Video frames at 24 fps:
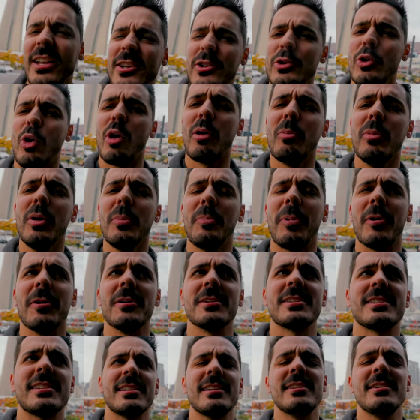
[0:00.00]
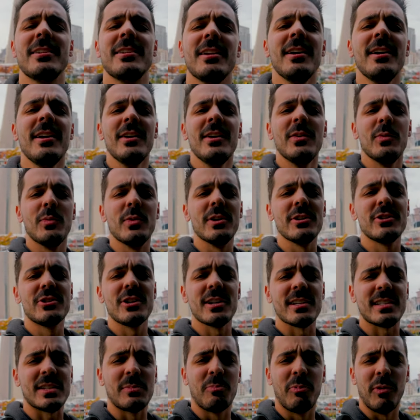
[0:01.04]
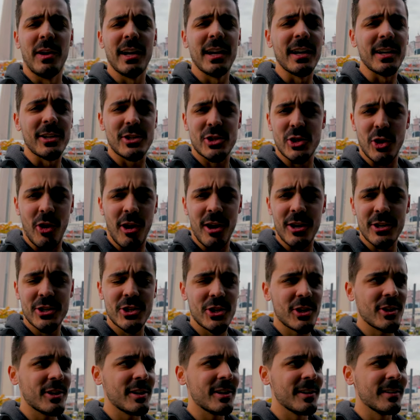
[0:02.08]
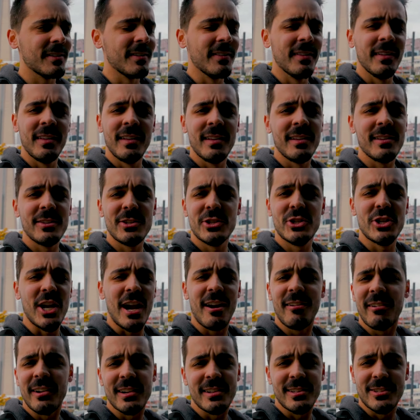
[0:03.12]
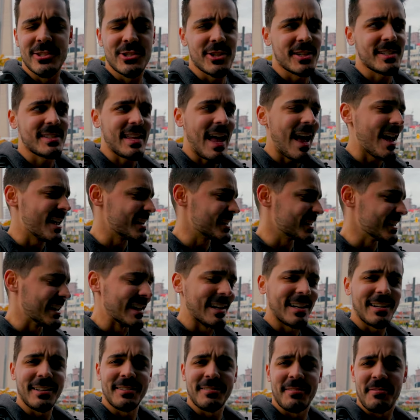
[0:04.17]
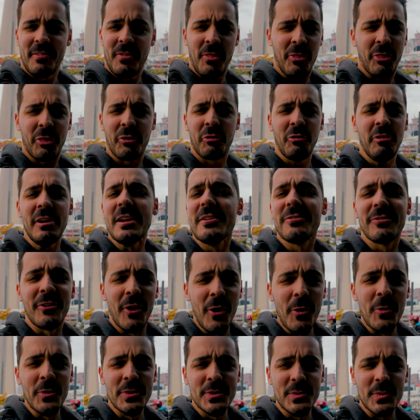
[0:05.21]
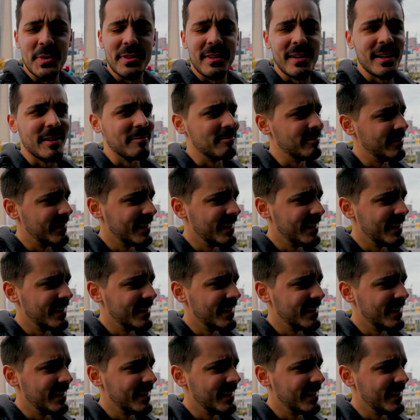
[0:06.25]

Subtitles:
a normal person would just bring a charger, Jared just has like 3 phones with him.